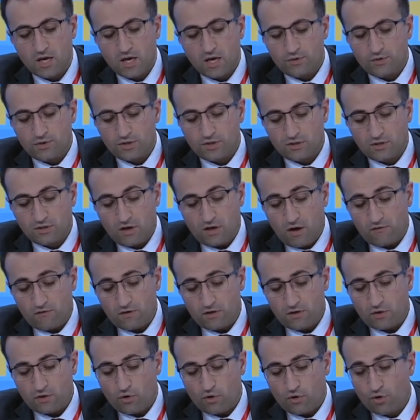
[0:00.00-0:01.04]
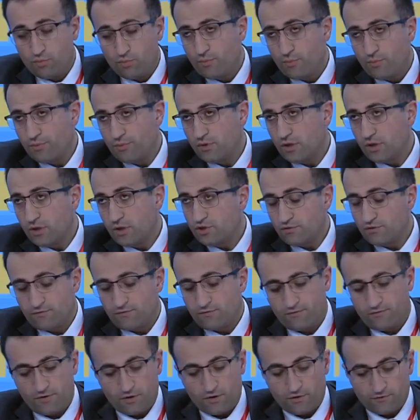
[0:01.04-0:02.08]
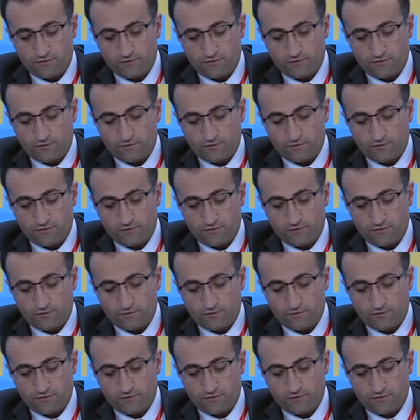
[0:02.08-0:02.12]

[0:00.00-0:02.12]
which has covered all population free